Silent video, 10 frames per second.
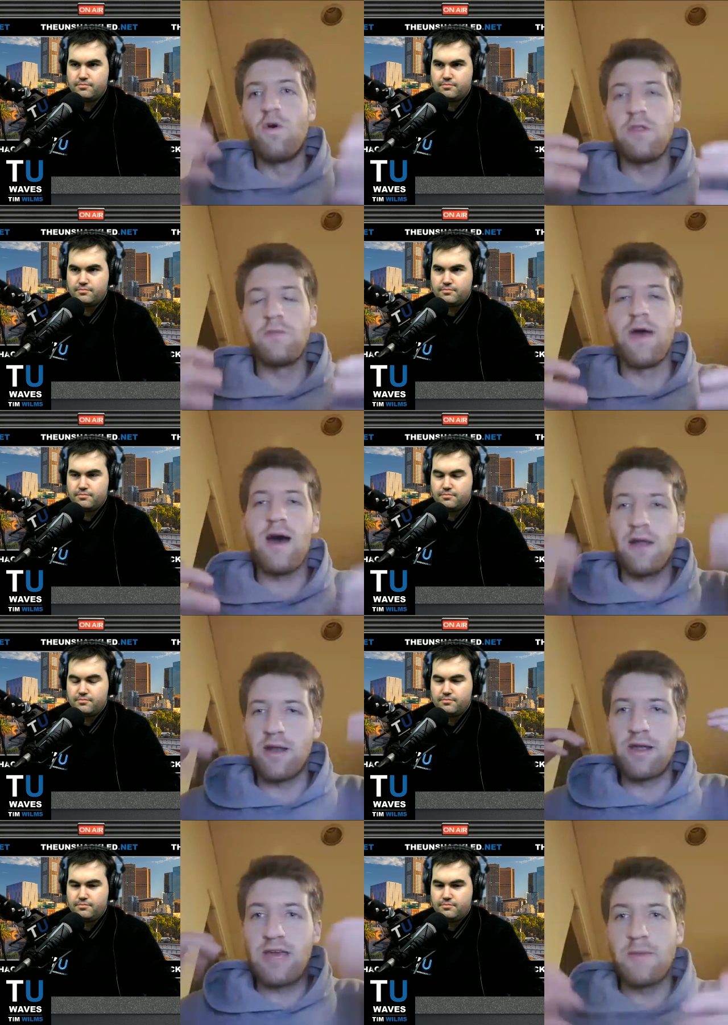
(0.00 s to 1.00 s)
Speaker 1: them out
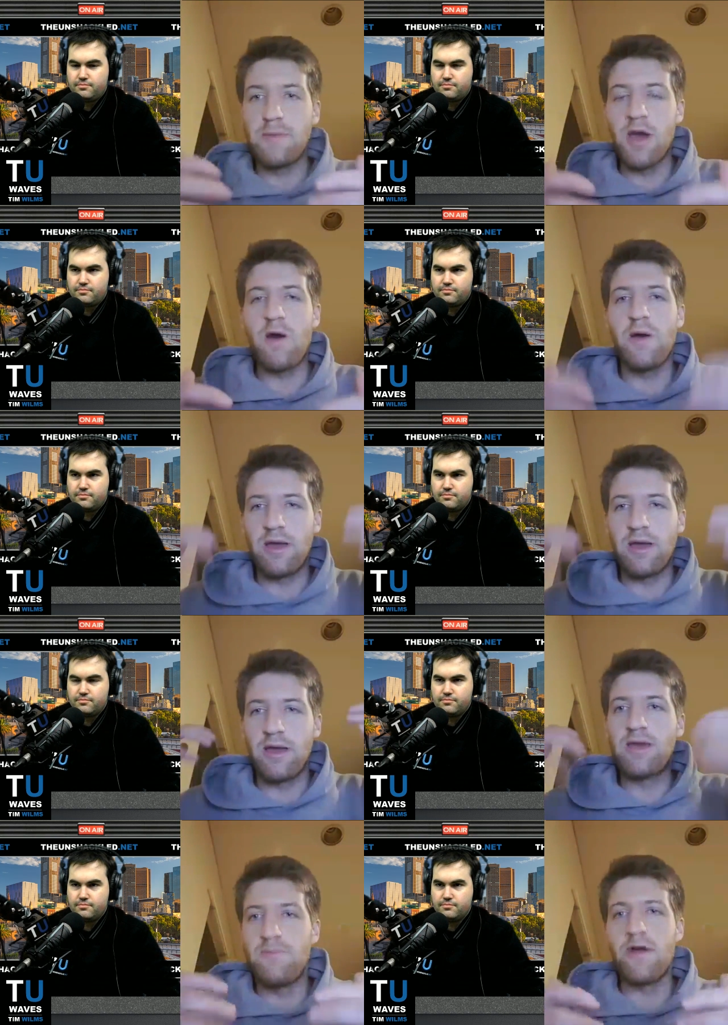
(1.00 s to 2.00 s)
and keep going and
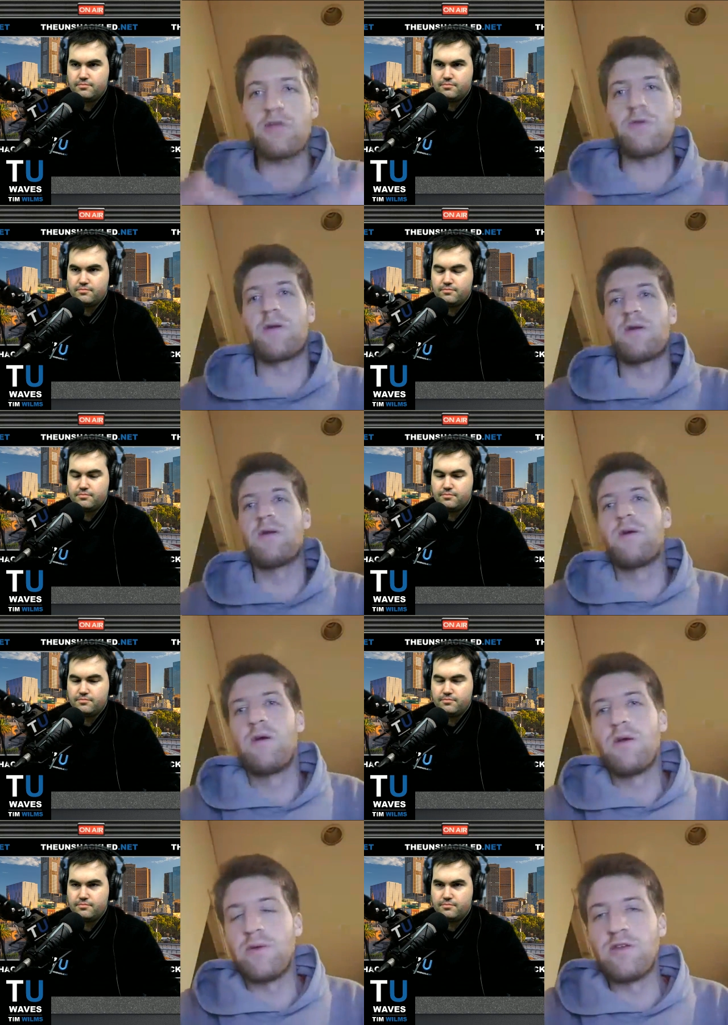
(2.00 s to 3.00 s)
keep pressuring.
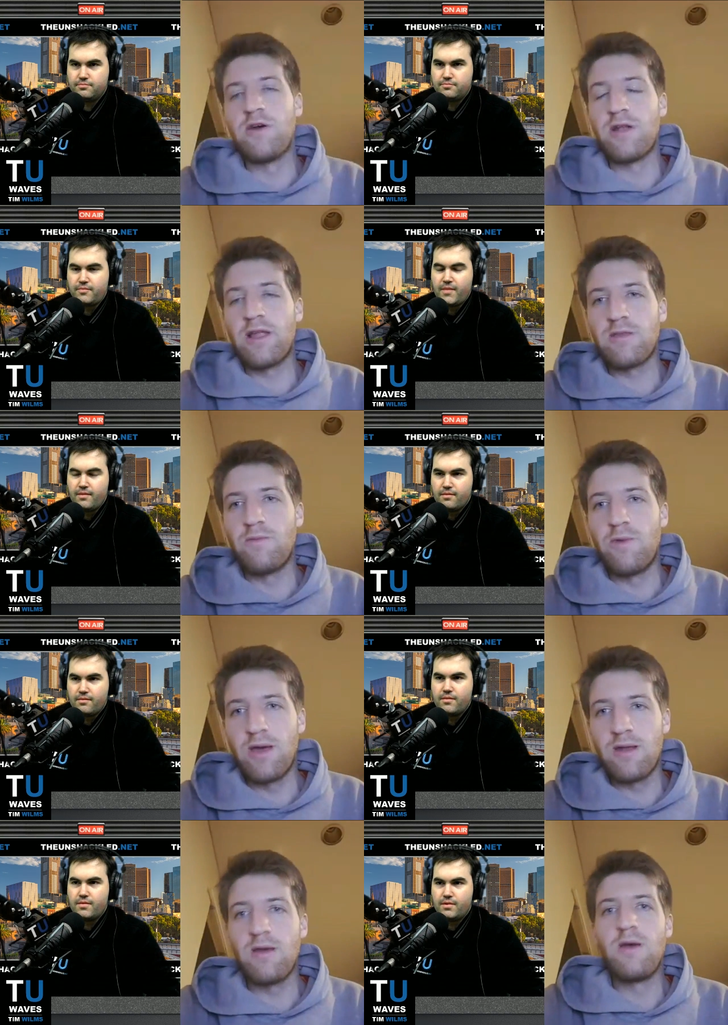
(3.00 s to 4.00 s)
We don't let them
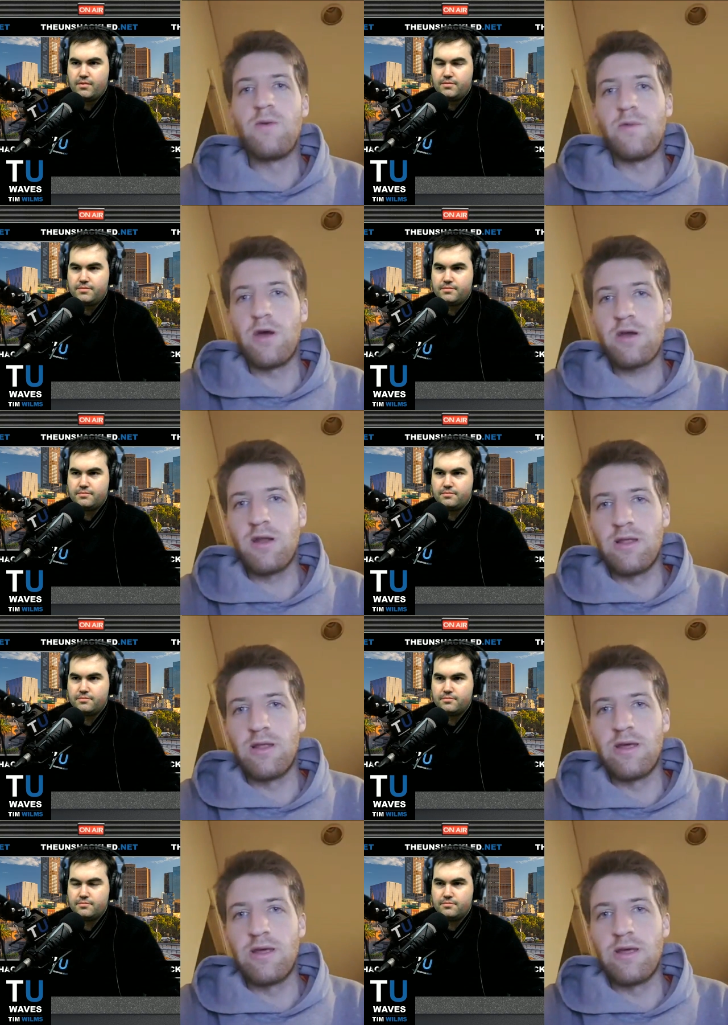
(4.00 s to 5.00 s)
win. We're not going to let
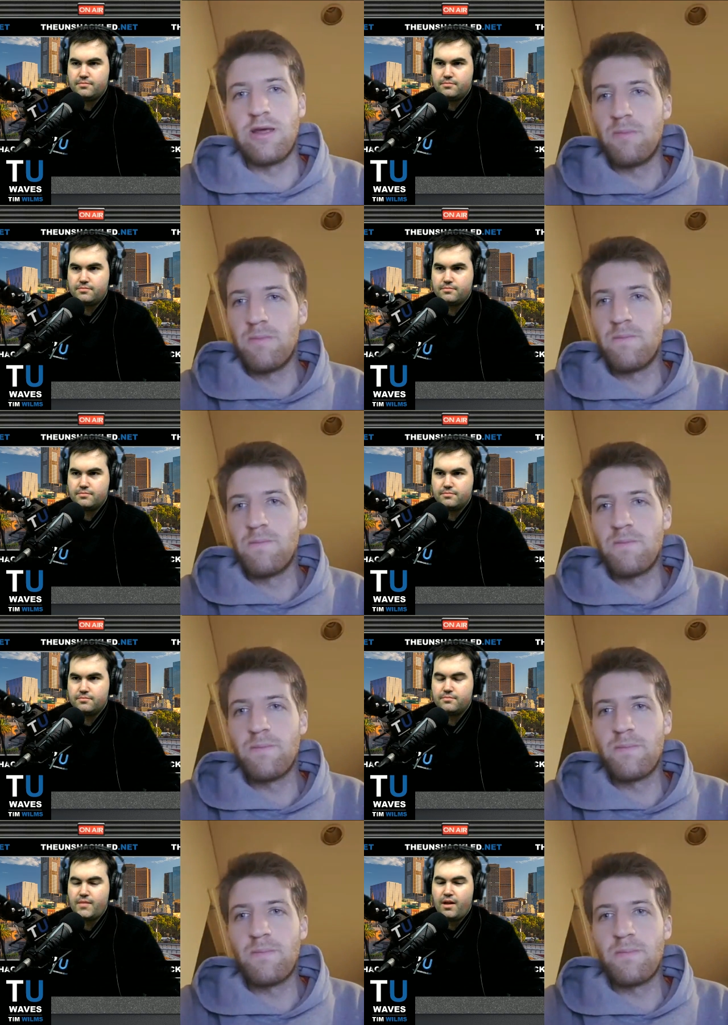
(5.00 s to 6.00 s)
them win.
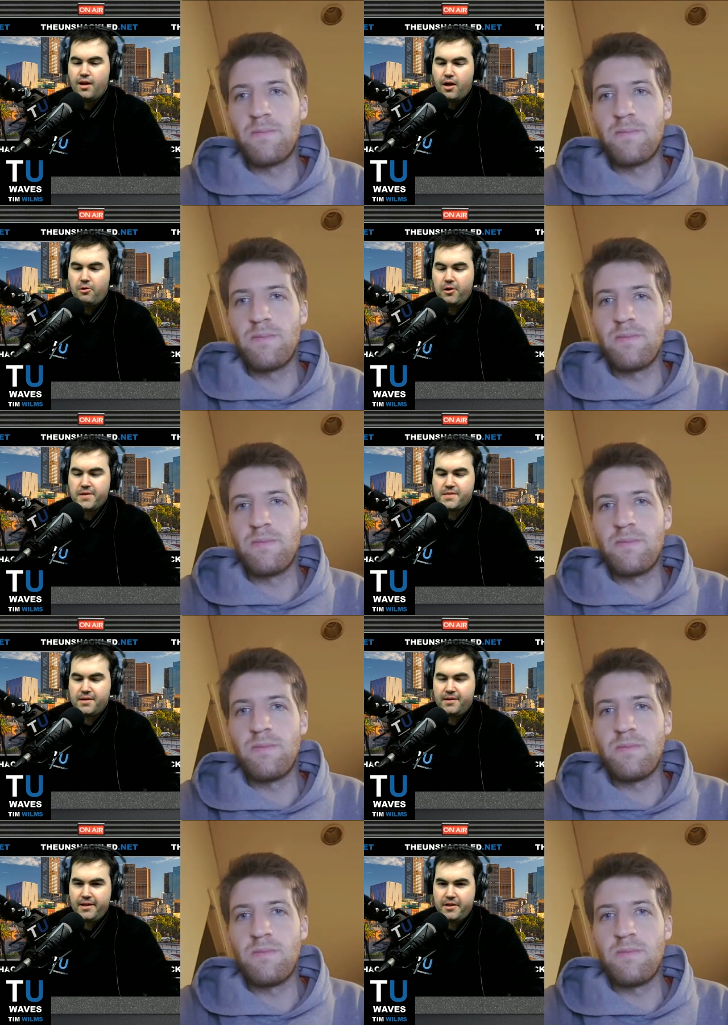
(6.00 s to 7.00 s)
Speaker 2: Oh, I
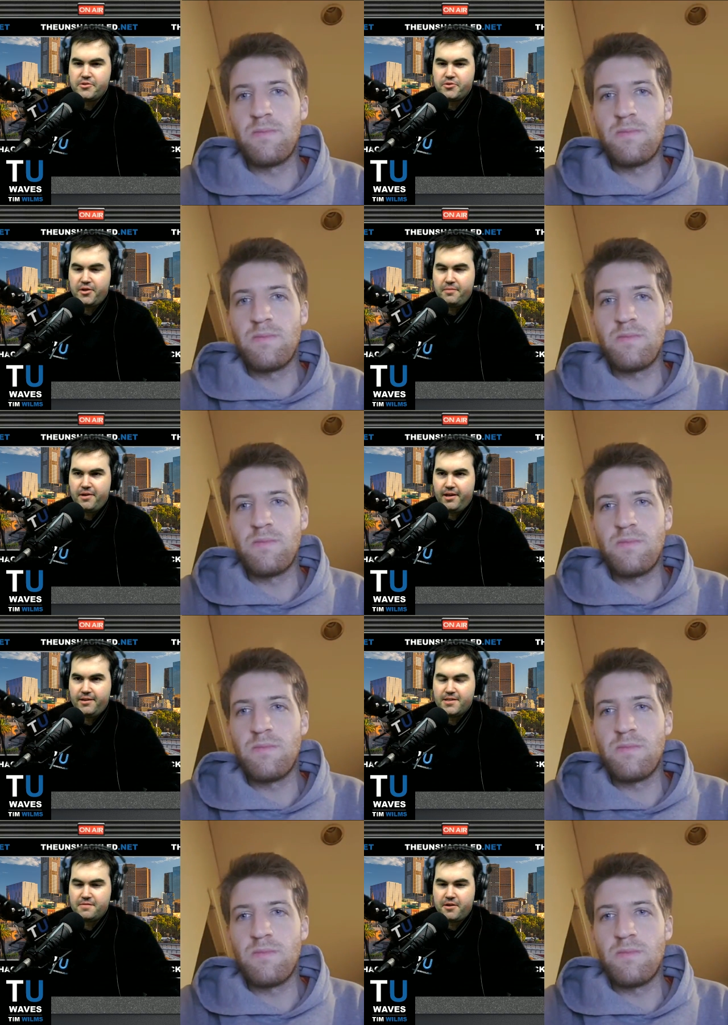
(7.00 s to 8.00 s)
certainly enjoy being in this
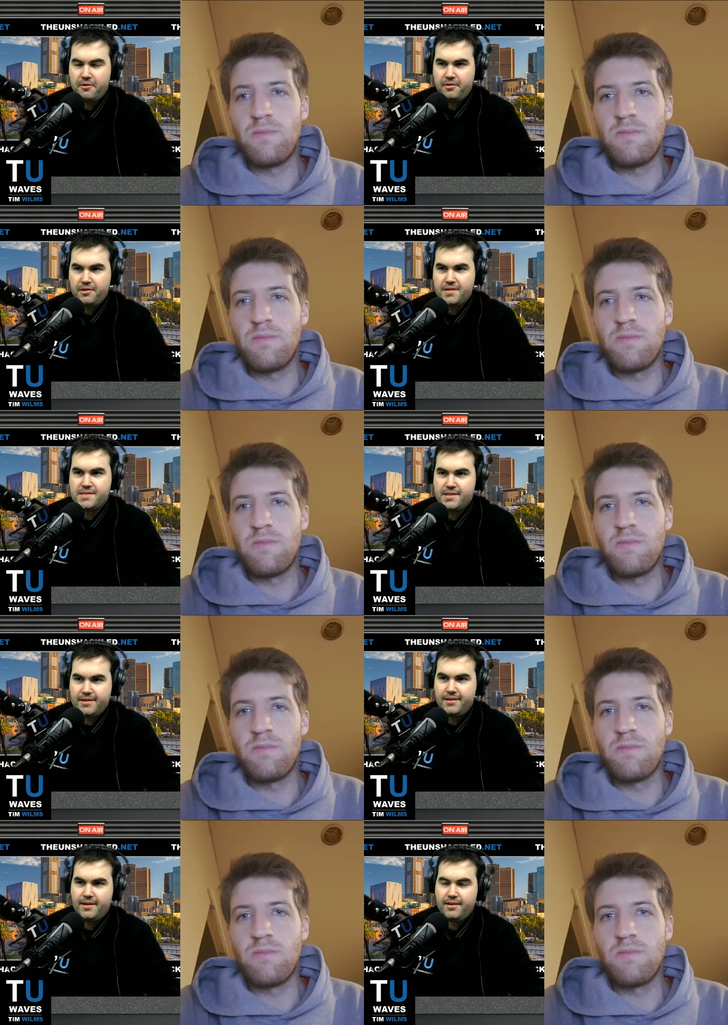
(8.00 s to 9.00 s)
fight with you, Steele,
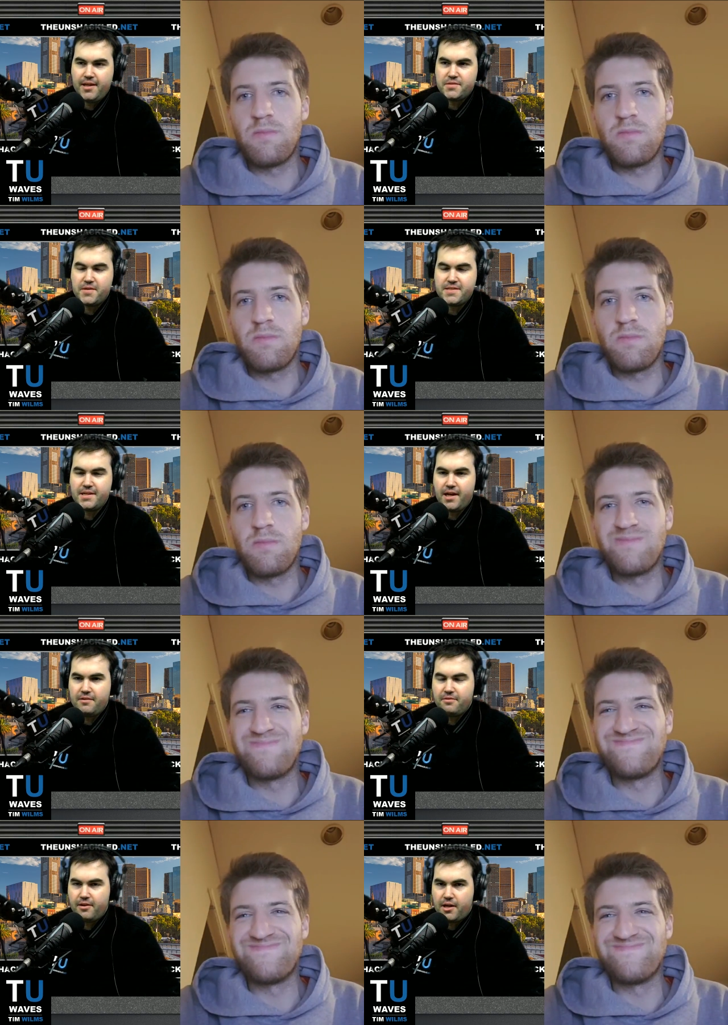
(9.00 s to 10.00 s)
and thanks once again for
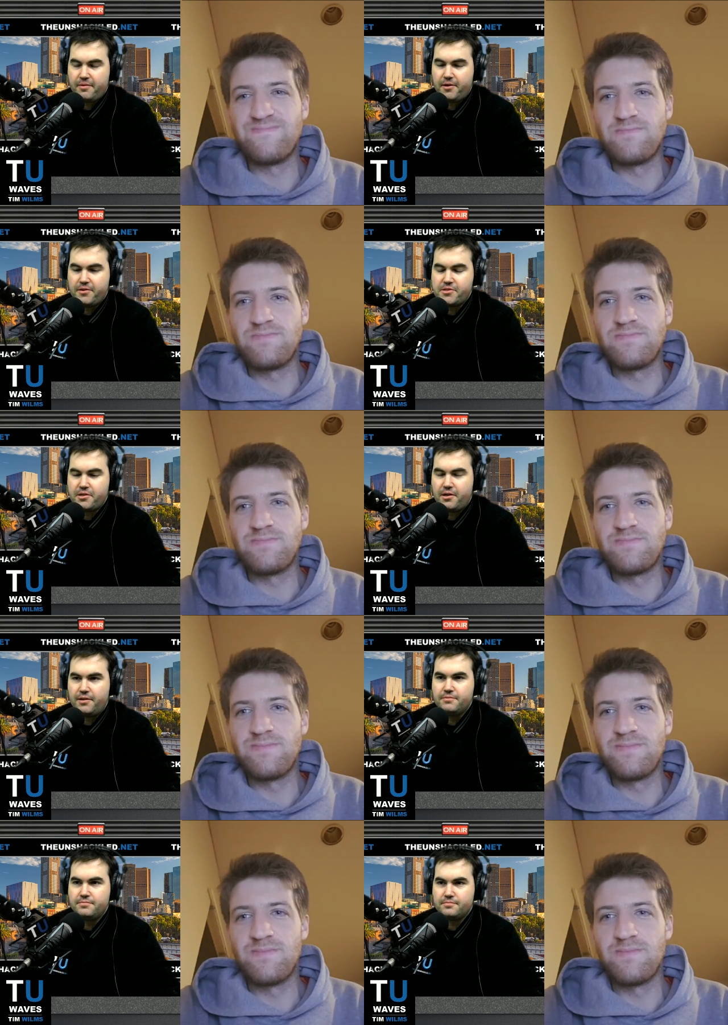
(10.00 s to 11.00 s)
coming on the show.
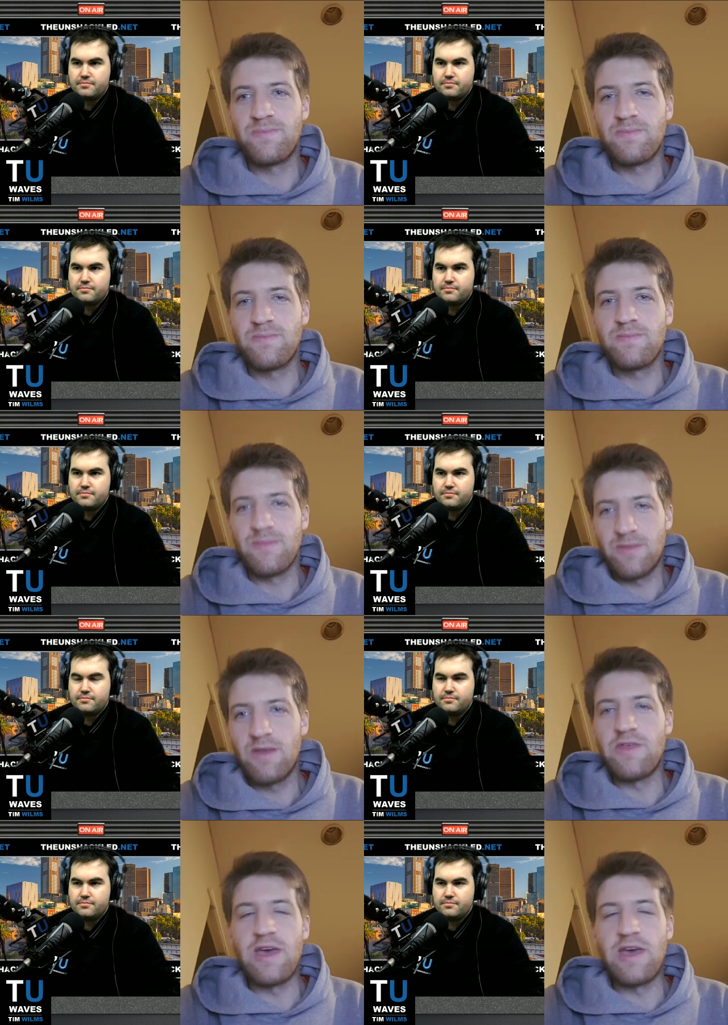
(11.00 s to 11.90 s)
Speaker 1: Thank